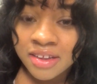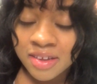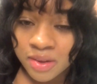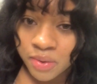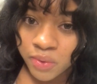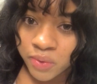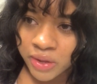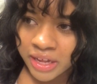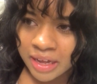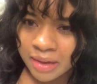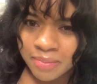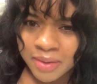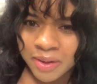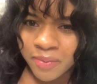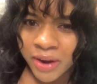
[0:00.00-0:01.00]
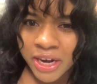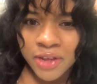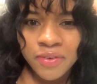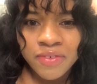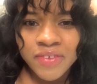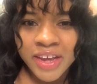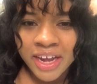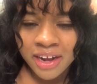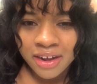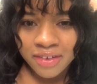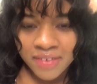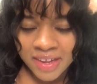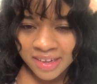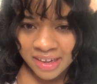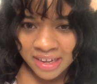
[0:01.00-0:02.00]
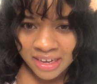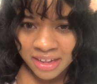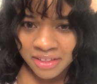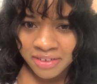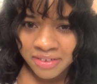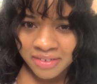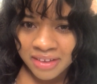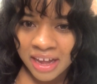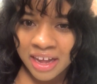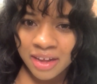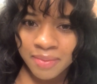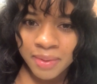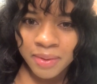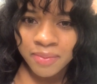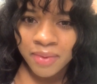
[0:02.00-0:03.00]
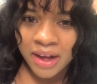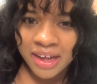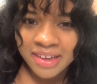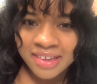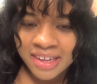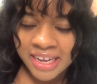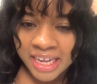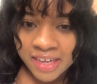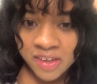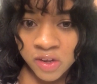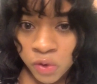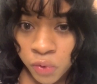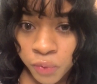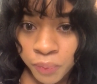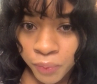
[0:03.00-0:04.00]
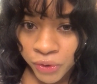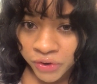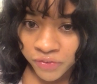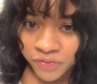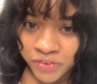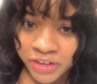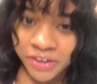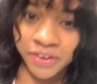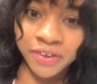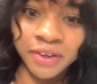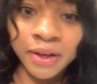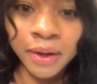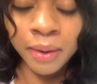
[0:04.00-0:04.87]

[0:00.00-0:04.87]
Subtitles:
So like, I'm like, why do you even care if I say another time? Like, why is today so important for you?